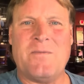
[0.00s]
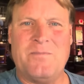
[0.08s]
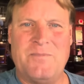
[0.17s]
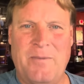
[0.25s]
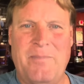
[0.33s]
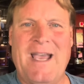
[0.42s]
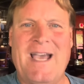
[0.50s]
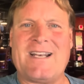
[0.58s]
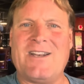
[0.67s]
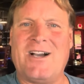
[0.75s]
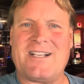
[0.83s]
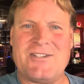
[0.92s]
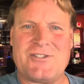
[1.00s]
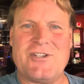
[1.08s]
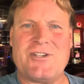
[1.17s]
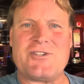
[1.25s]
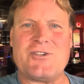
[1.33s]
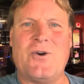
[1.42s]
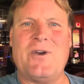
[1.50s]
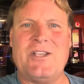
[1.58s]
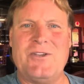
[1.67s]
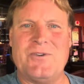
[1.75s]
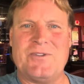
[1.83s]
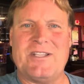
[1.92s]
the bad luck is just showing
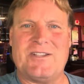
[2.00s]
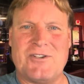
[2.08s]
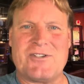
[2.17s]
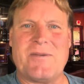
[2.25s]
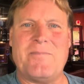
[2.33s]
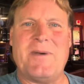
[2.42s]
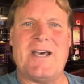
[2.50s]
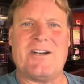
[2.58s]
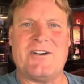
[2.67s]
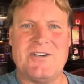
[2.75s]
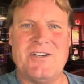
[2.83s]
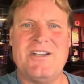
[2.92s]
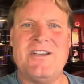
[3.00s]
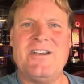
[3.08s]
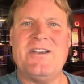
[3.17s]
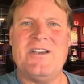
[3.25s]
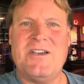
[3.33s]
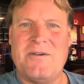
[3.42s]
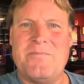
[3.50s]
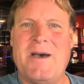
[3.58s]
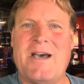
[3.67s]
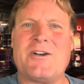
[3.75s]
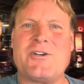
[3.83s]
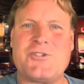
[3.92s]
you that there's a better,
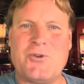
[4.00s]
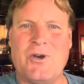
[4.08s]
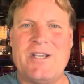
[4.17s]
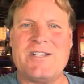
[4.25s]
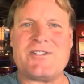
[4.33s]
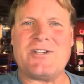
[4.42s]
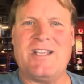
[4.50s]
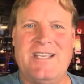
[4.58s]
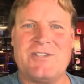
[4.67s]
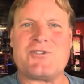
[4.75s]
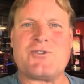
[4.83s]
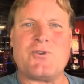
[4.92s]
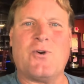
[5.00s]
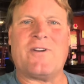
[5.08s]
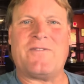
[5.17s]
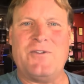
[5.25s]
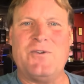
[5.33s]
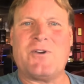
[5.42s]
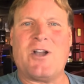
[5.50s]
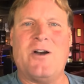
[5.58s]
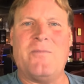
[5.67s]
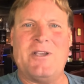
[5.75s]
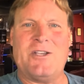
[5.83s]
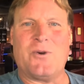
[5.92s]
better choice in store for you
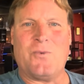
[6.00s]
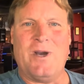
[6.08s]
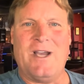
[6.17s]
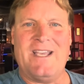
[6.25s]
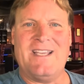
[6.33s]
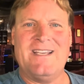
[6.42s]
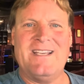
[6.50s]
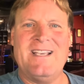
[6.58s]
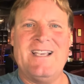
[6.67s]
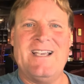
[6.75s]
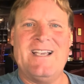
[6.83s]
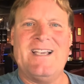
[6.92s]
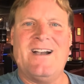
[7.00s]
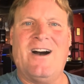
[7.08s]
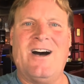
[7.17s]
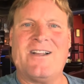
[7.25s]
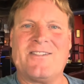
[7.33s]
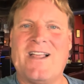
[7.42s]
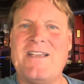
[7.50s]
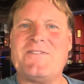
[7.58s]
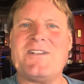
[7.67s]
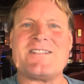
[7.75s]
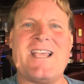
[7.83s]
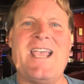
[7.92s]
coming your way. Uh, life
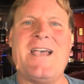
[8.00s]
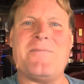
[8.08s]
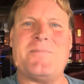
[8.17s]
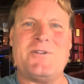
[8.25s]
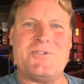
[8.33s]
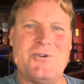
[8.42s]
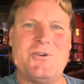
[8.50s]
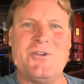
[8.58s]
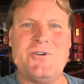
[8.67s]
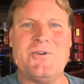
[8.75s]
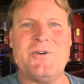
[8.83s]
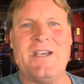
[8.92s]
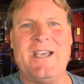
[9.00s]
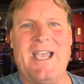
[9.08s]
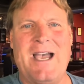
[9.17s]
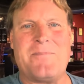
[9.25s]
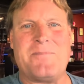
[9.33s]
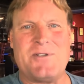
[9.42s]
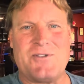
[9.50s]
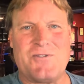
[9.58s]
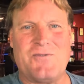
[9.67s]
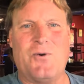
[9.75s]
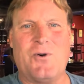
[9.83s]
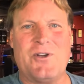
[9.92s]
doesn't happen to you, it happens
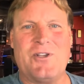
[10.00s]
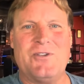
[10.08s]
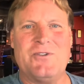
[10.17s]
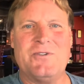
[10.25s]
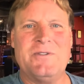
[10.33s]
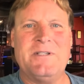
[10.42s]
for you.